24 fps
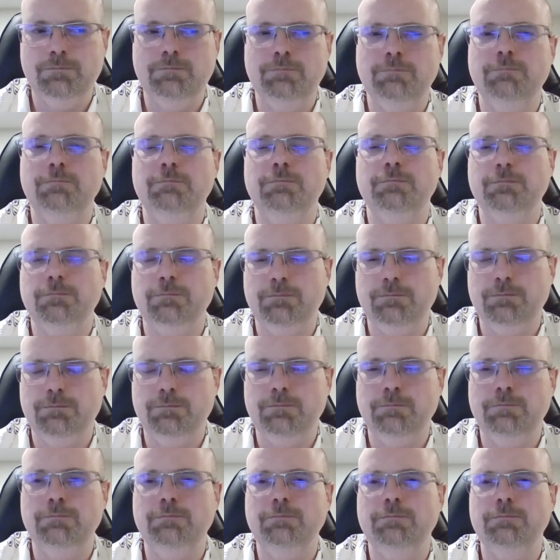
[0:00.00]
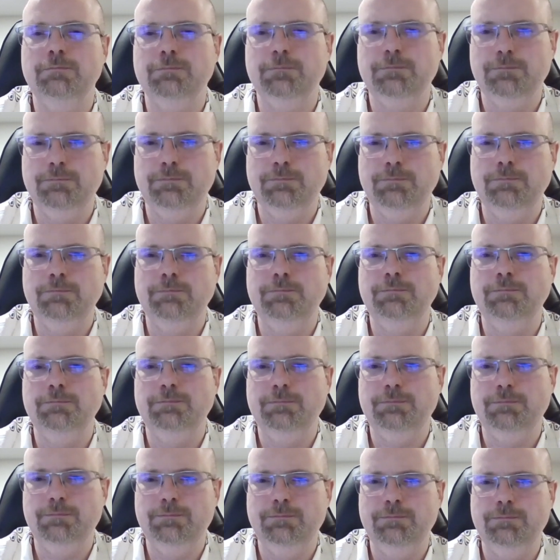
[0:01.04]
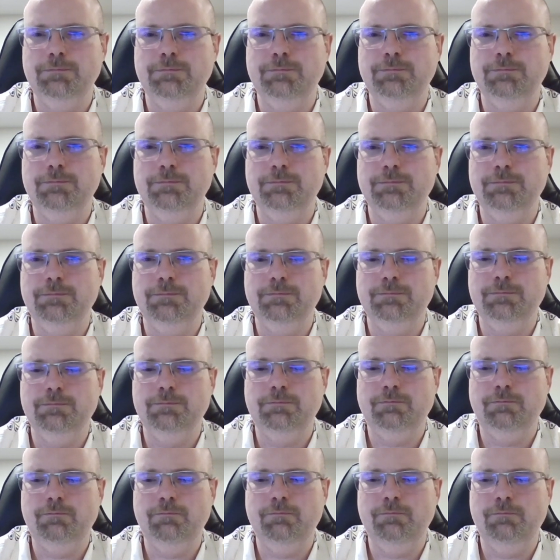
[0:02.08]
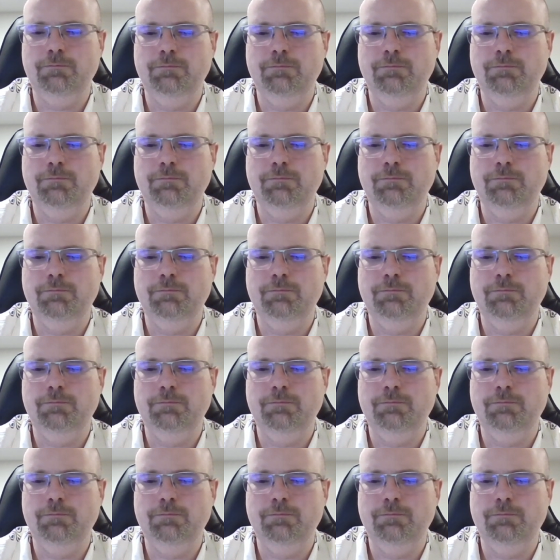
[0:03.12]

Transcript: [no speech]